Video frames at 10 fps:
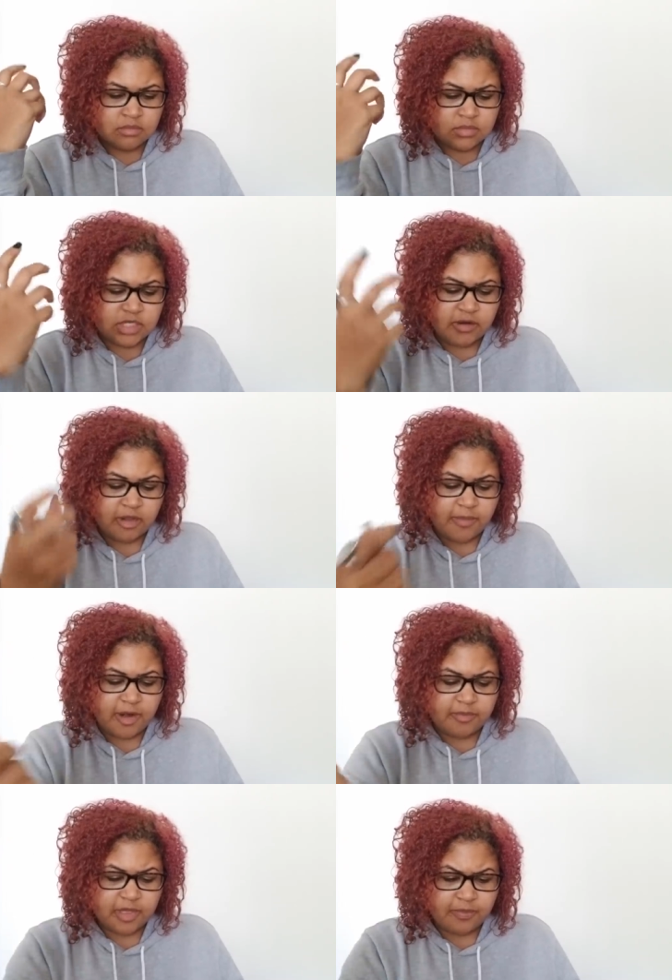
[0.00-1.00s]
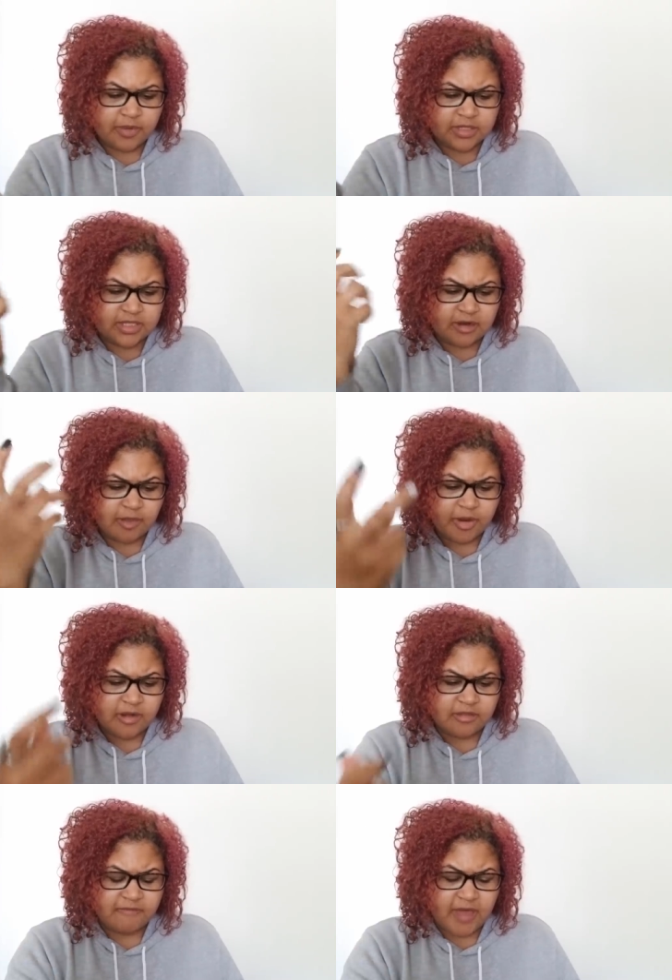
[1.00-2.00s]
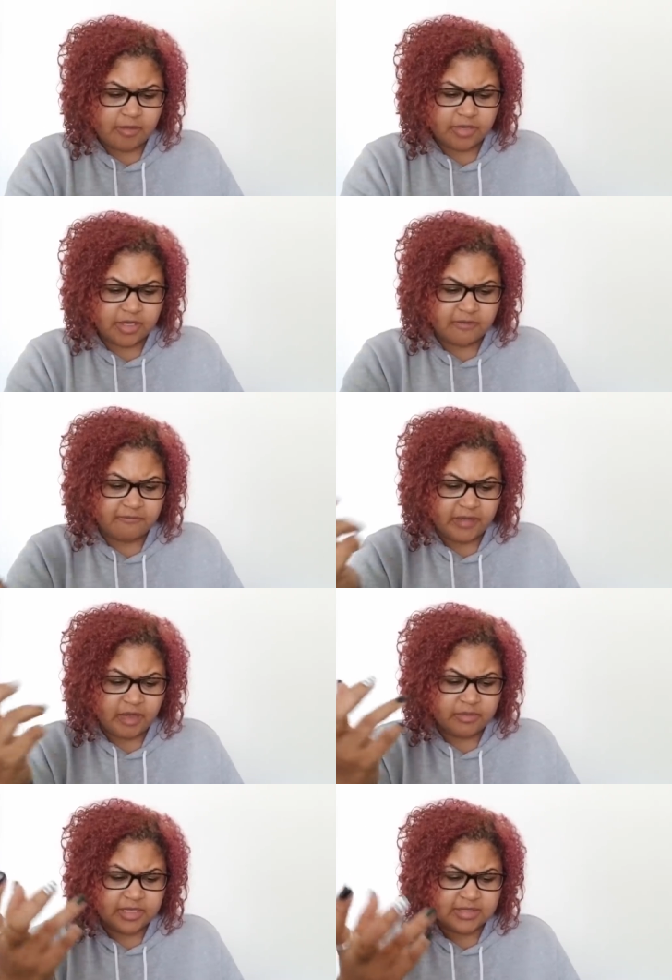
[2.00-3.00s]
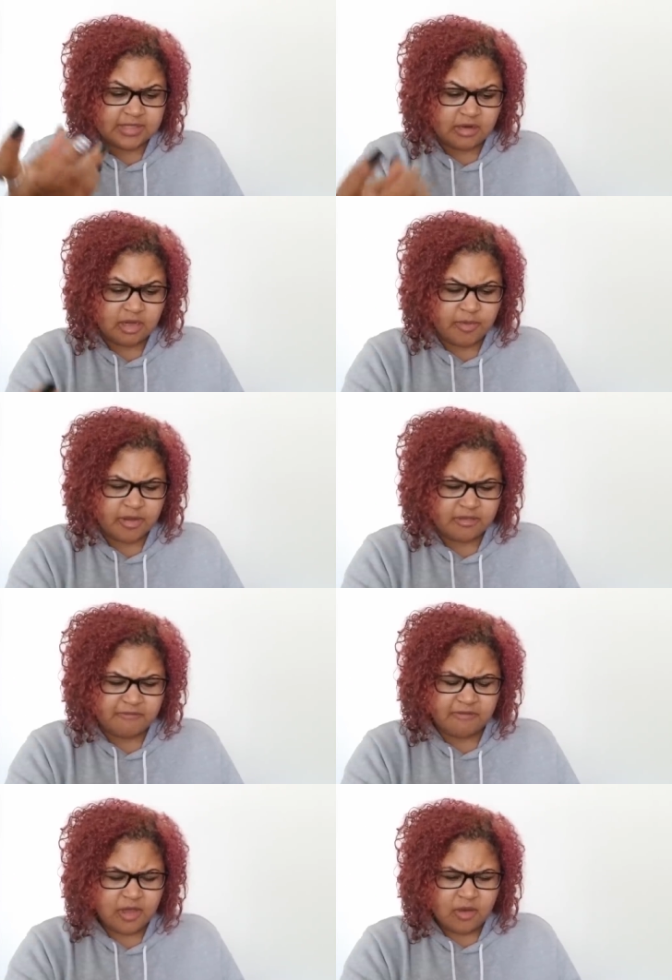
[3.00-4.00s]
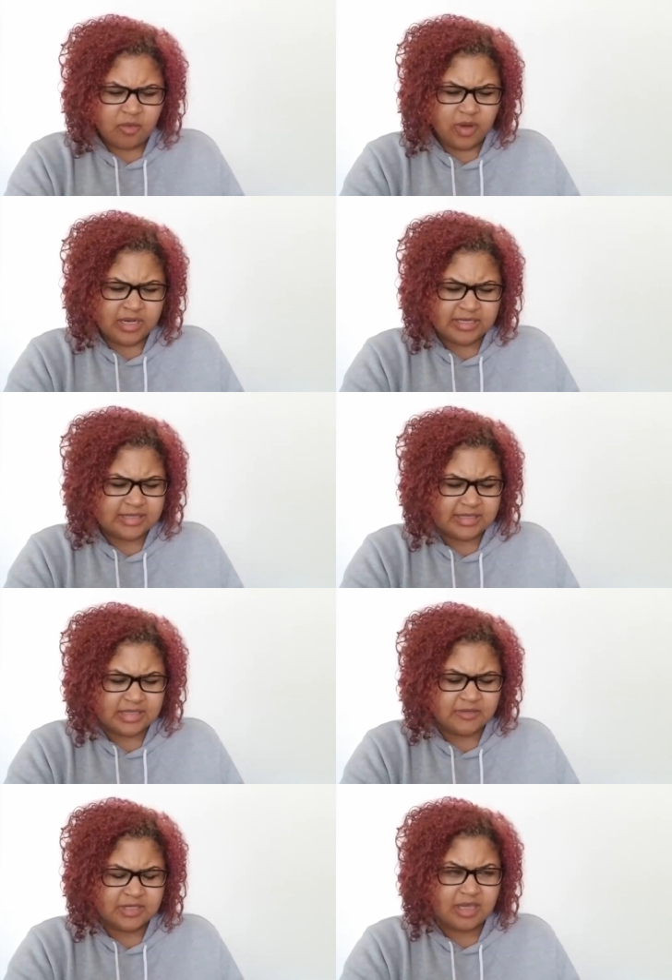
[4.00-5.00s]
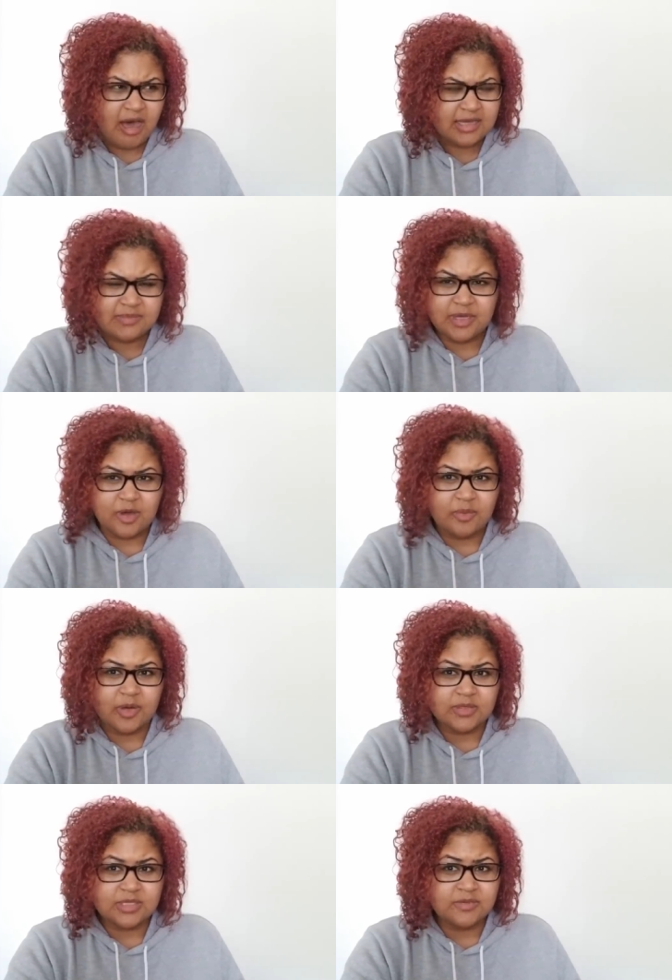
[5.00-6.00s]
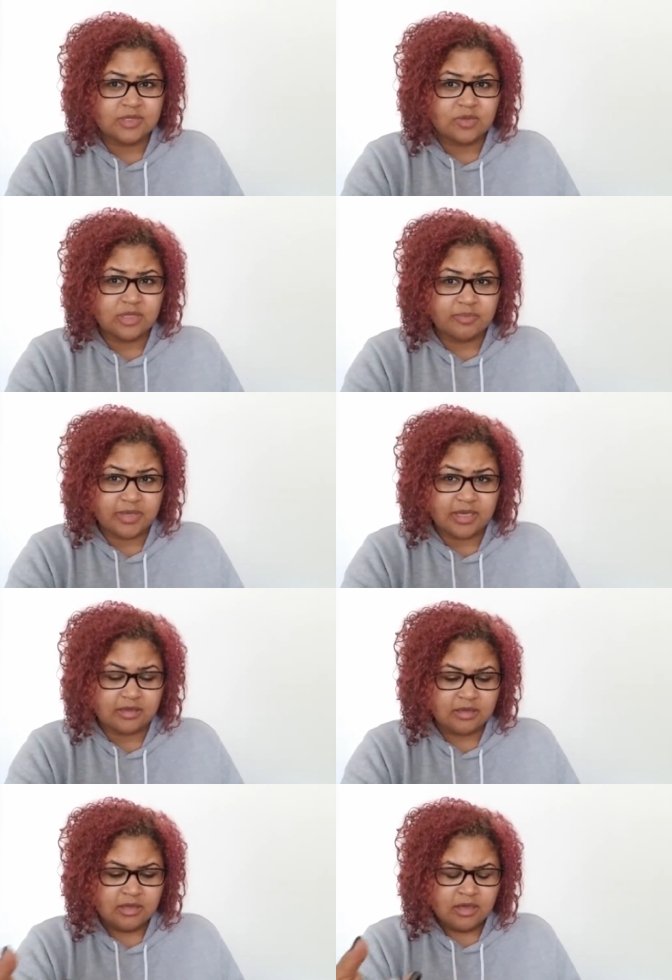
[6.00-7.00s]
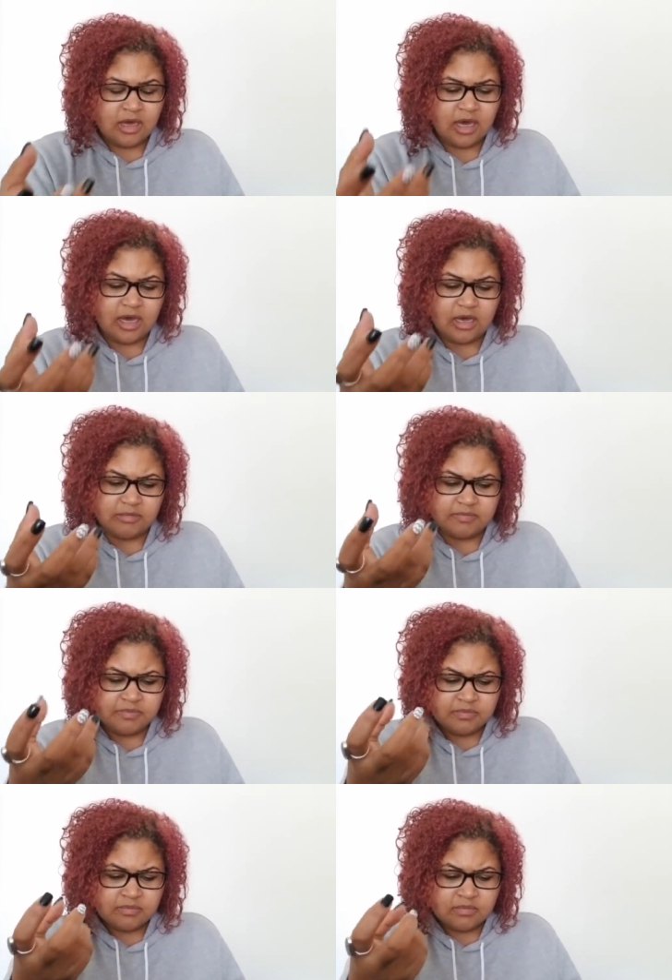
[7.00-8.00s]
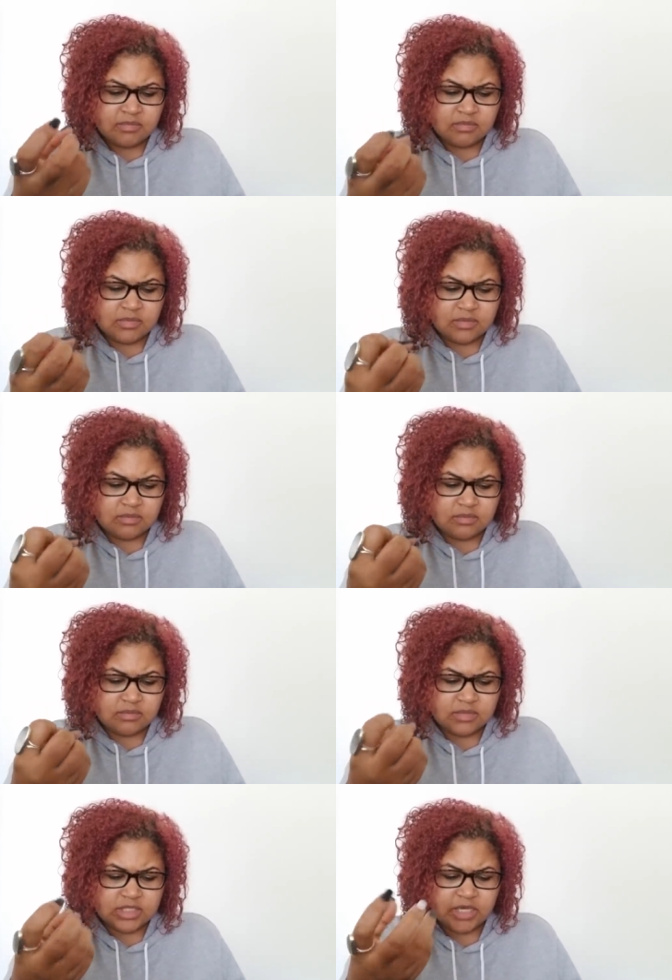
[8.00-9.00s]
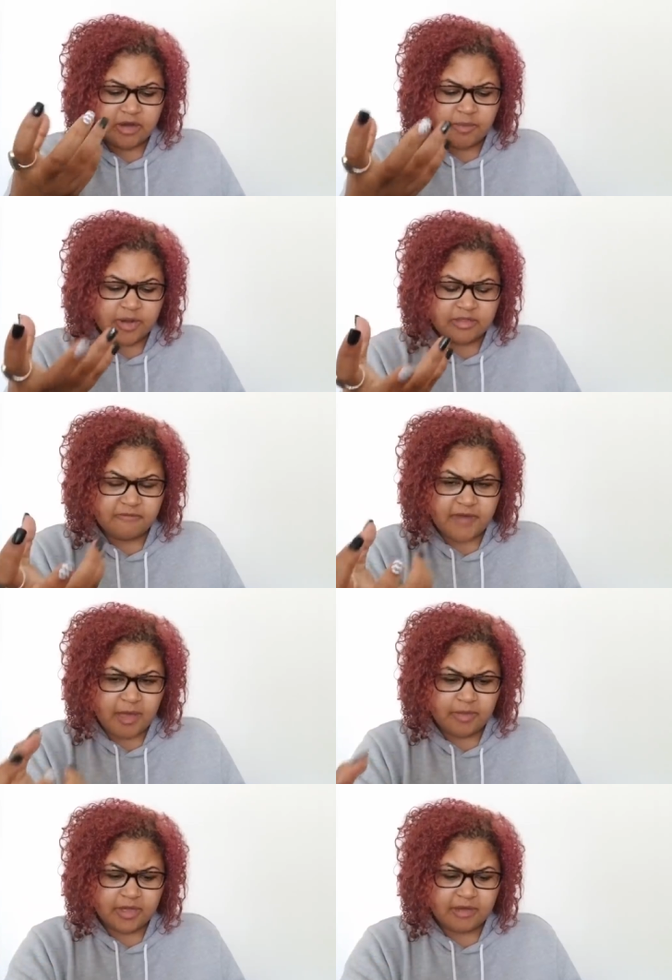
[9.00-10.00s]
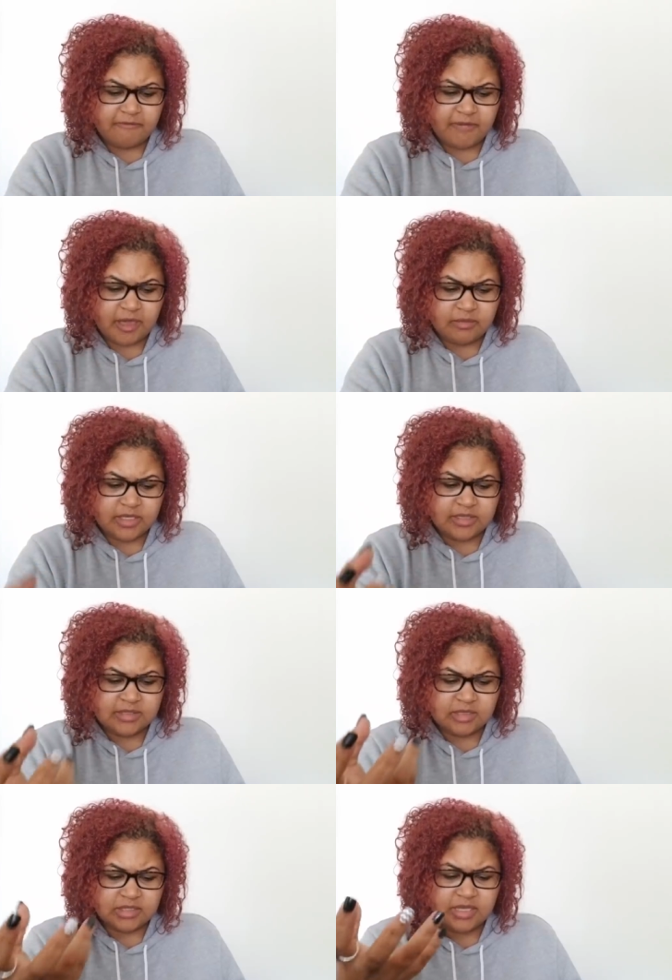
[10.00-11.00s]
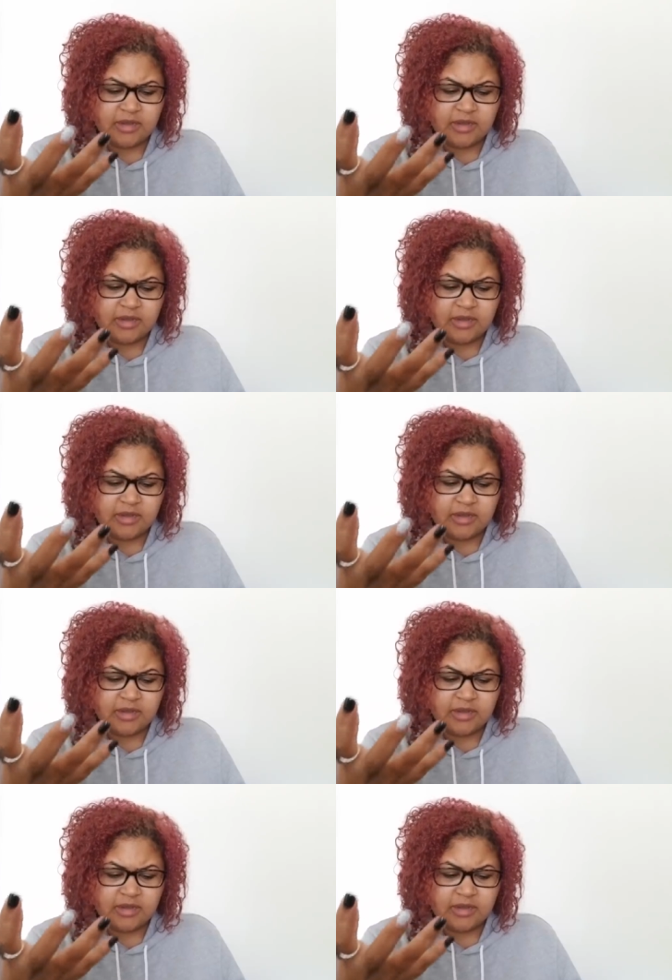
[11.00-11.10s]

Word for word: tearing apart people tearing apart the fabric of families tearing apart the what is this this feels cosmic almost this feels really big um tearing apart the fabric of families or te